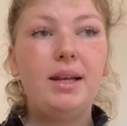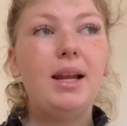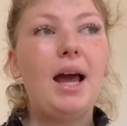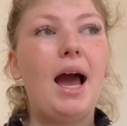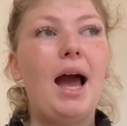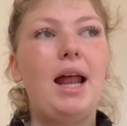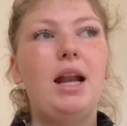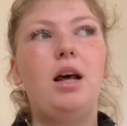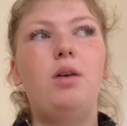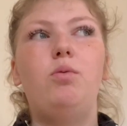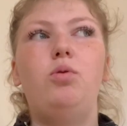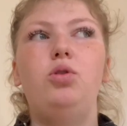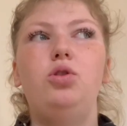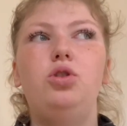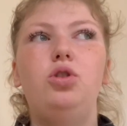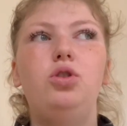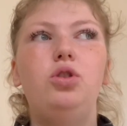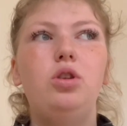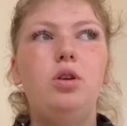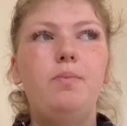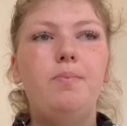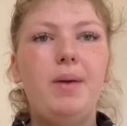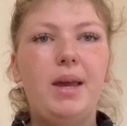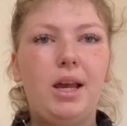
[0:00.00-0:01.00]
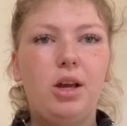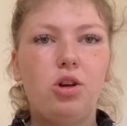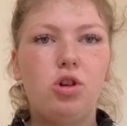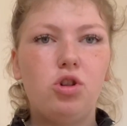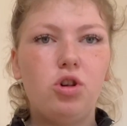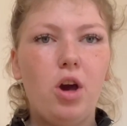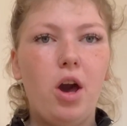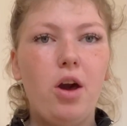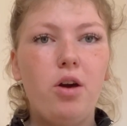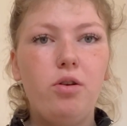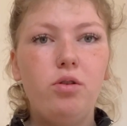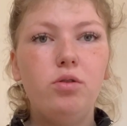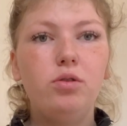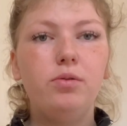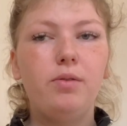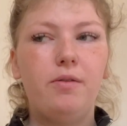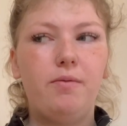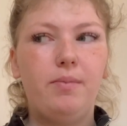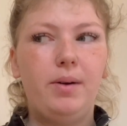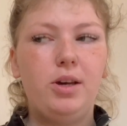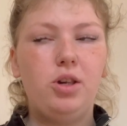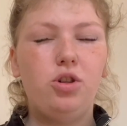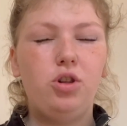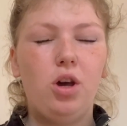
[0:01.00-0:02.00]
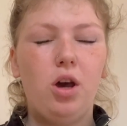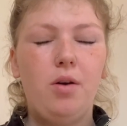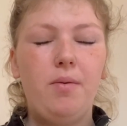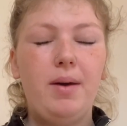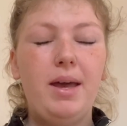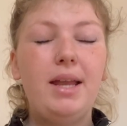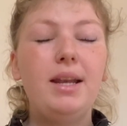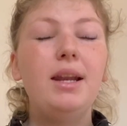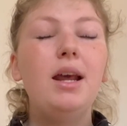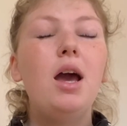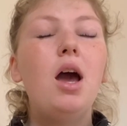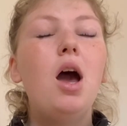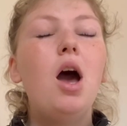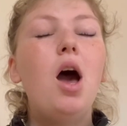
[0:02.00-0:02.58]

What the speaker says: and I want to do bigger shows with my showing,